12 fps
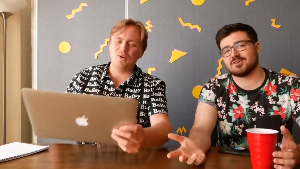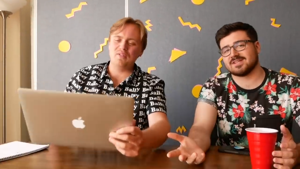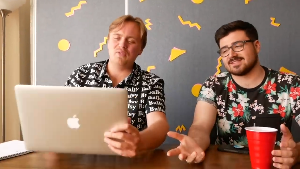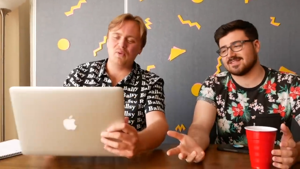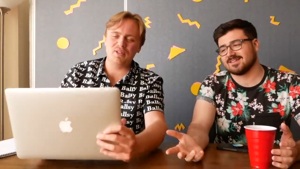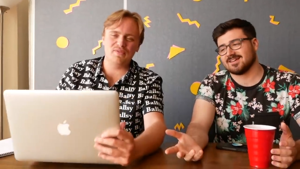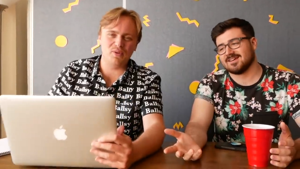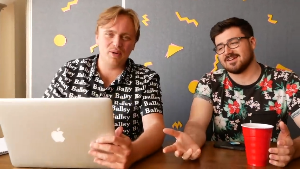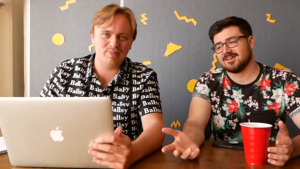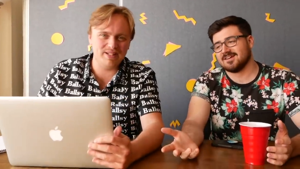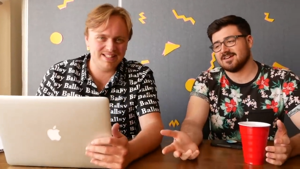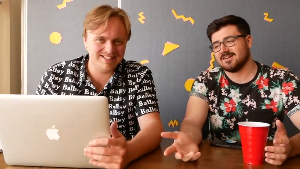Speaker 1: one
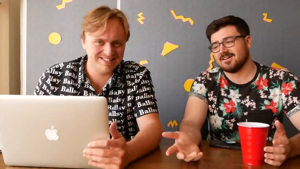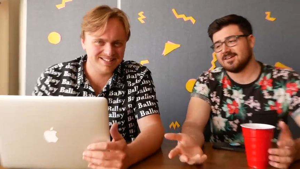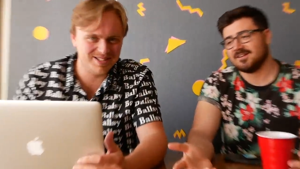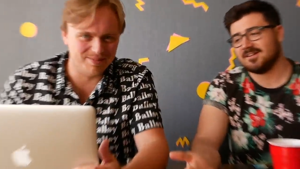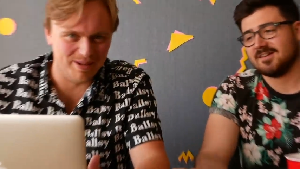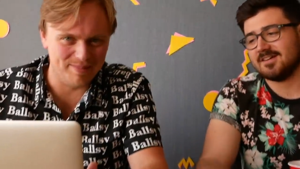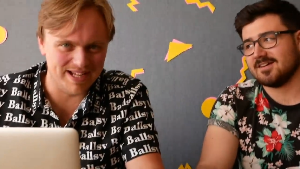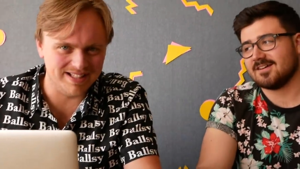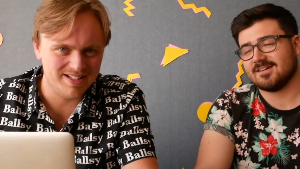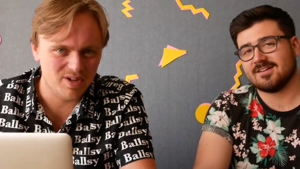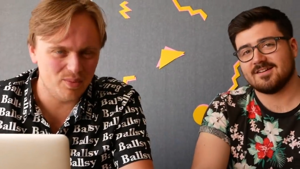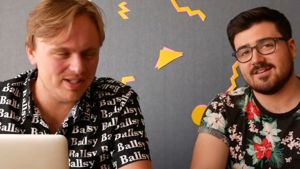forty-four p? Come on, man.
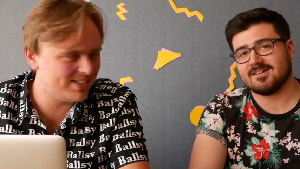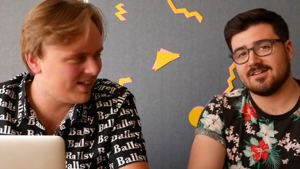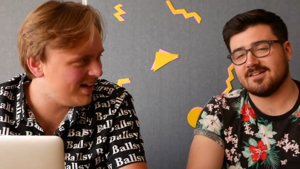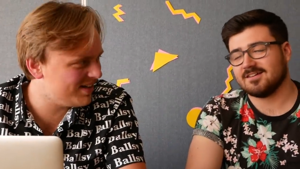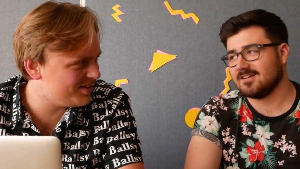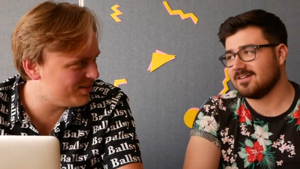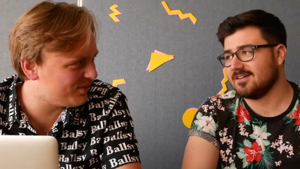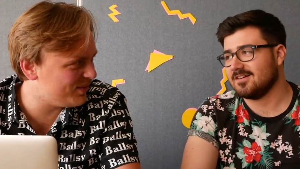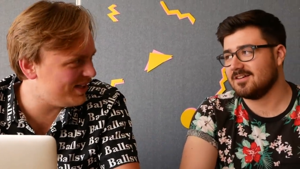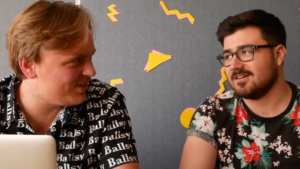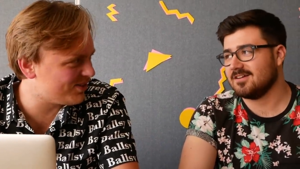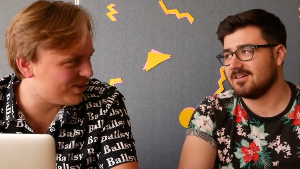We saw your
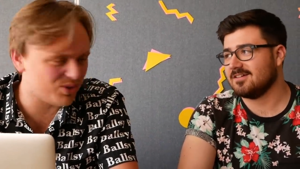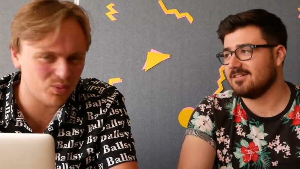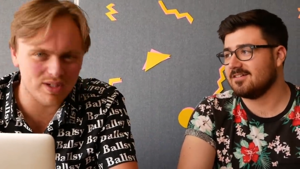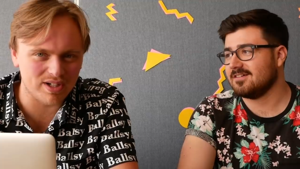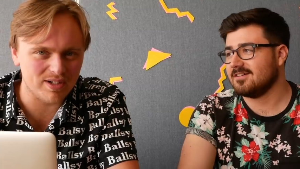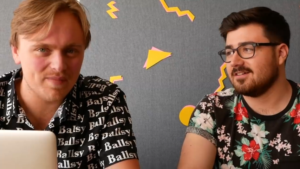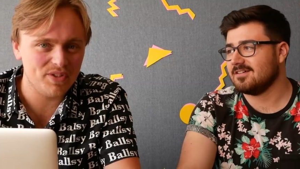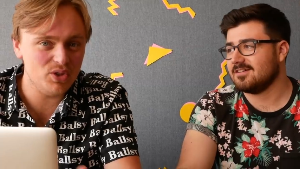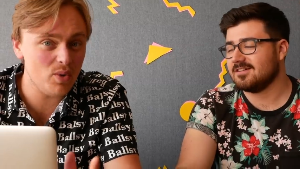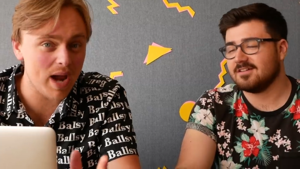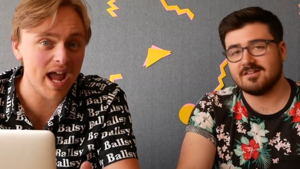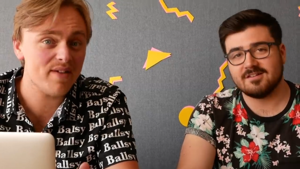videos on Twitter.
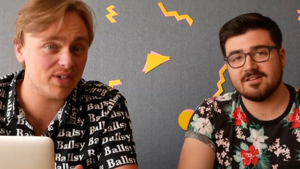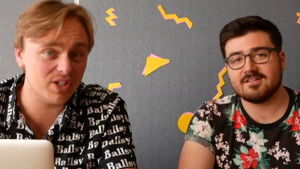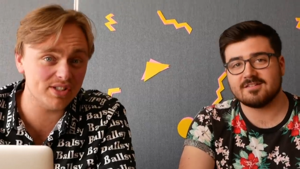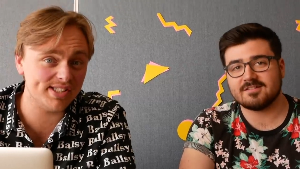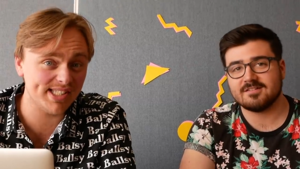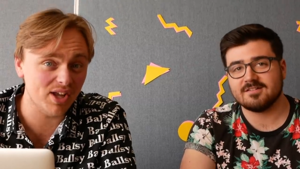You have a good